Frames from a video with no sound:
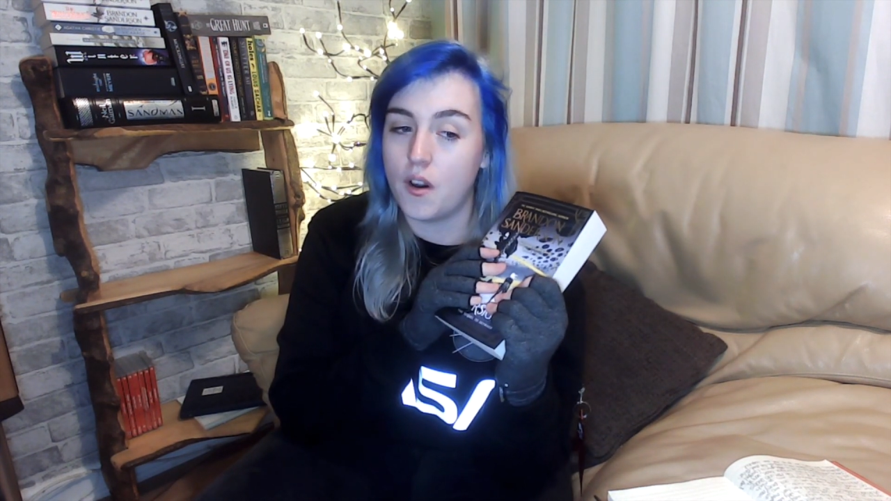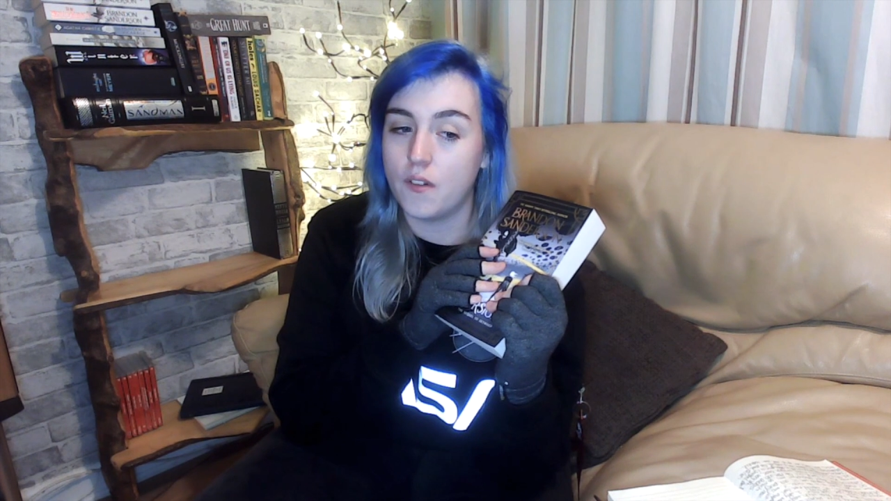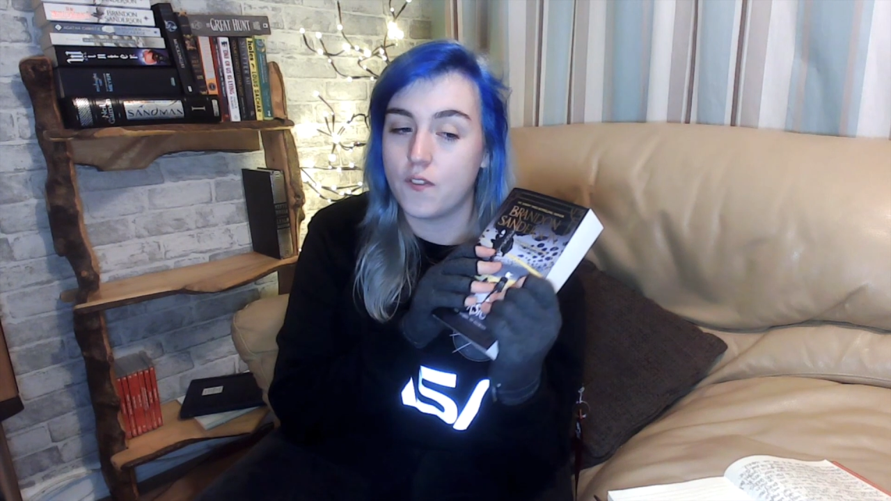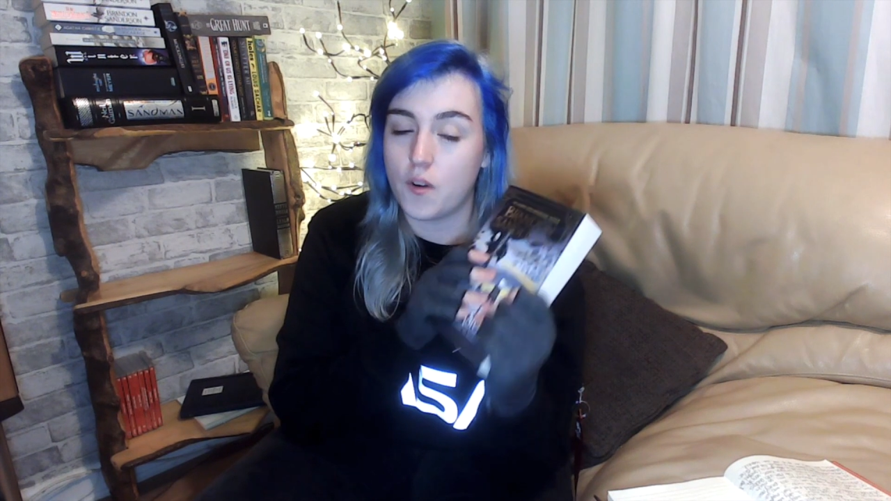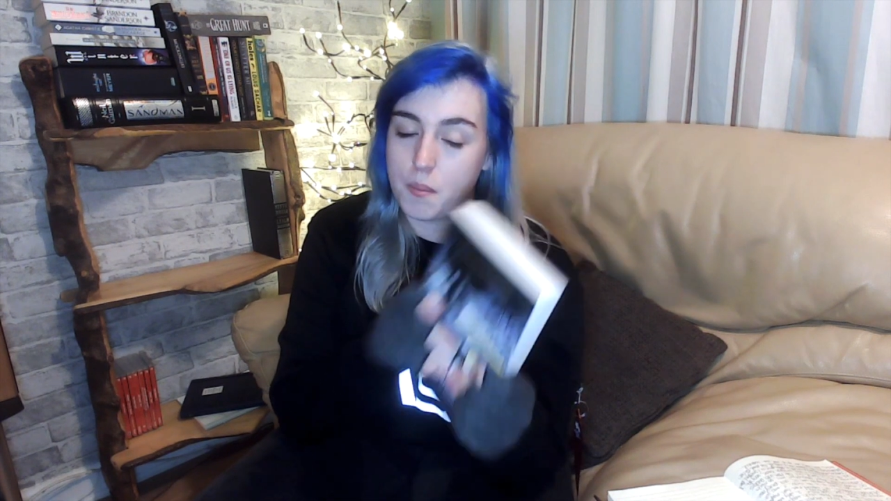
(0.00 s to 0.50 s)

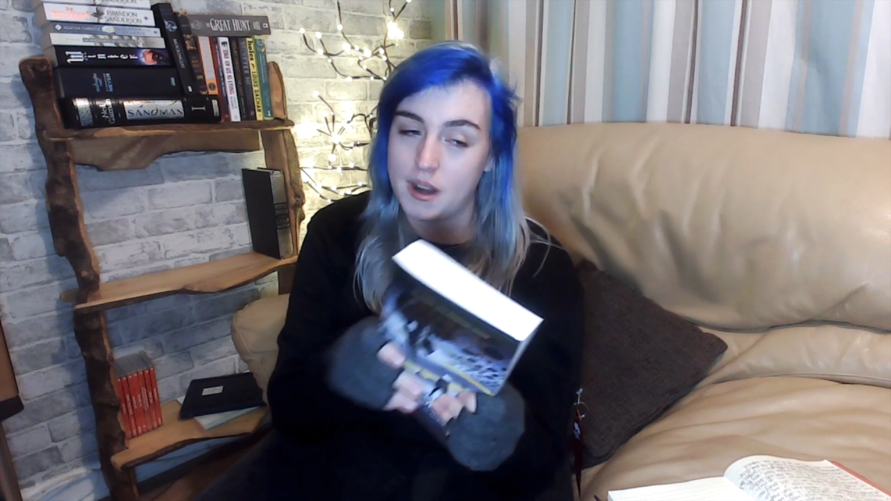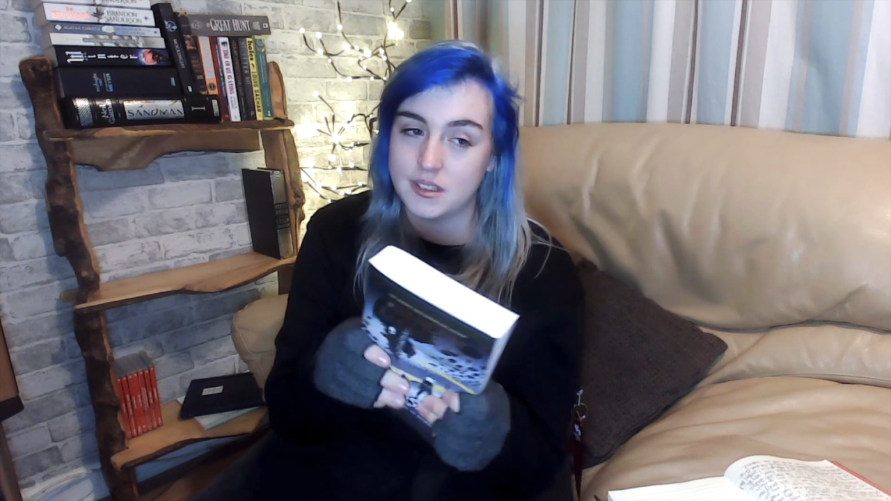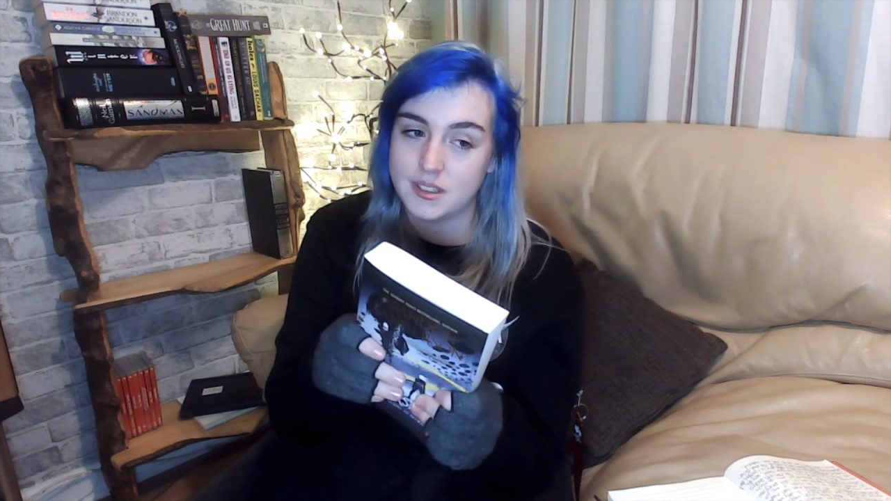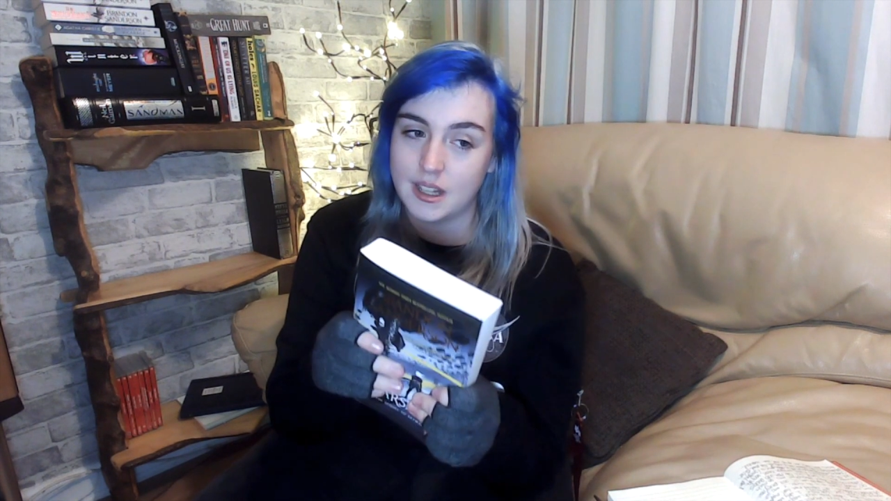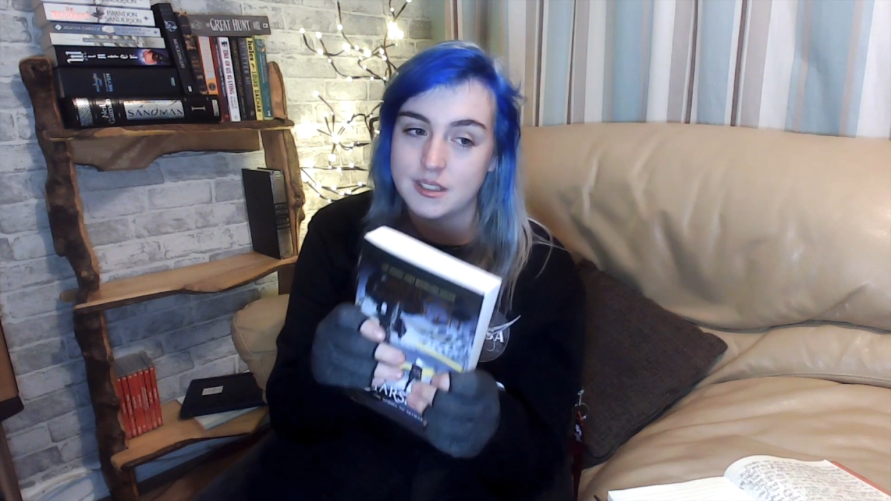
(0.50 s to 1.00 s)
from Brandon
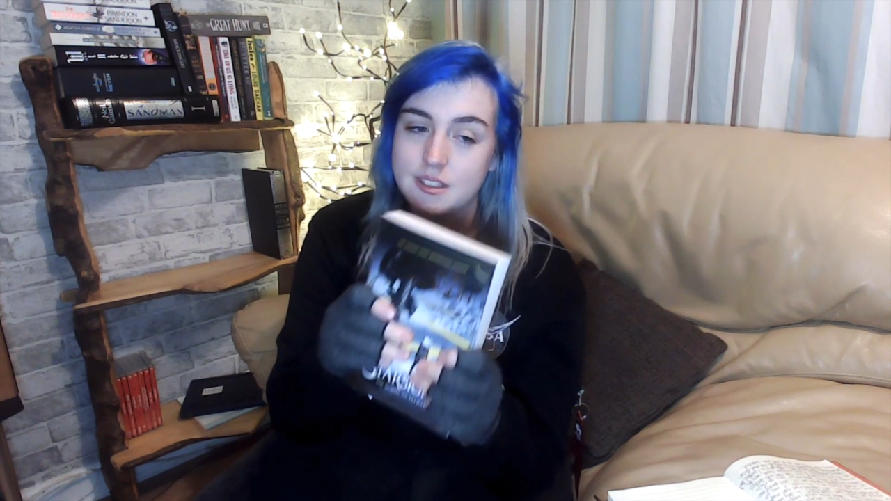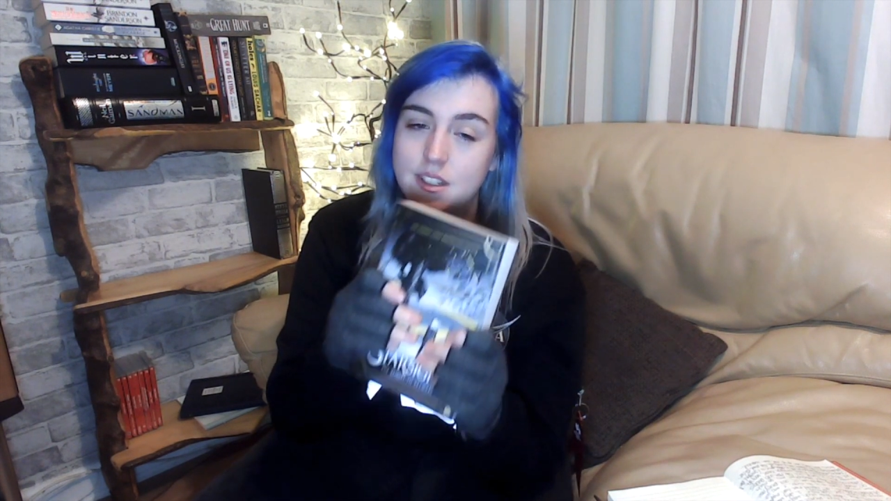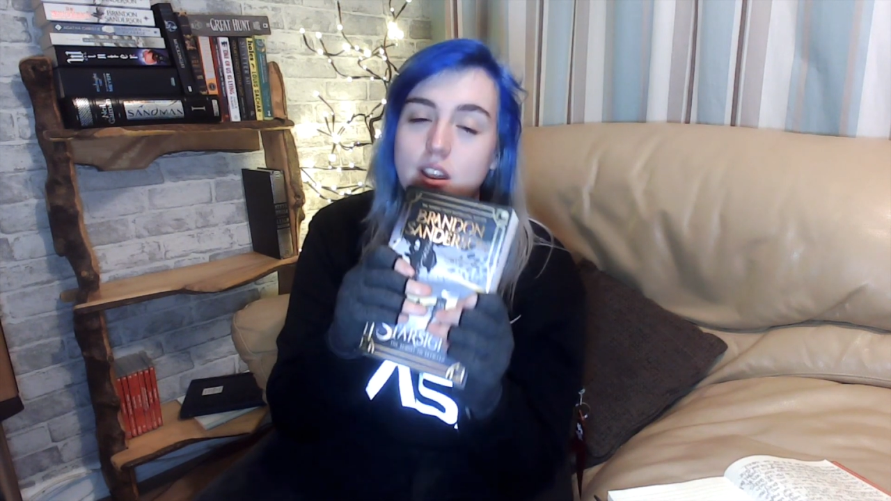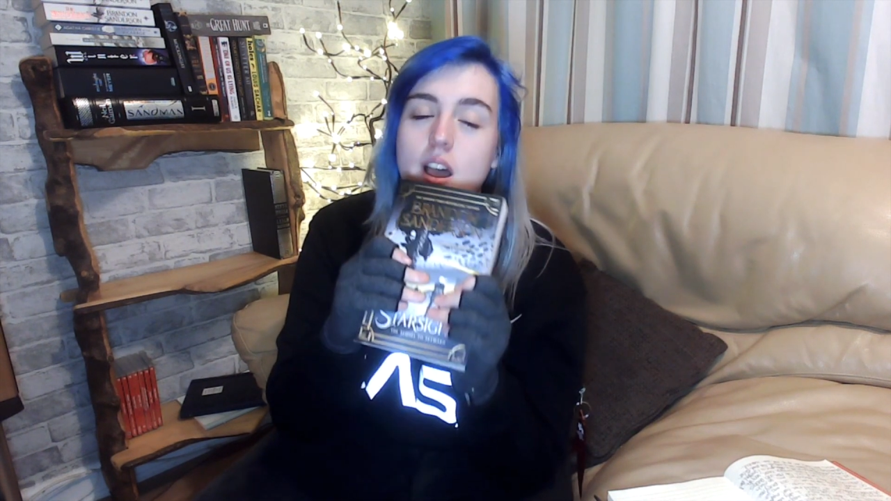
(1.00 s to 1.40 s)
Sanderson.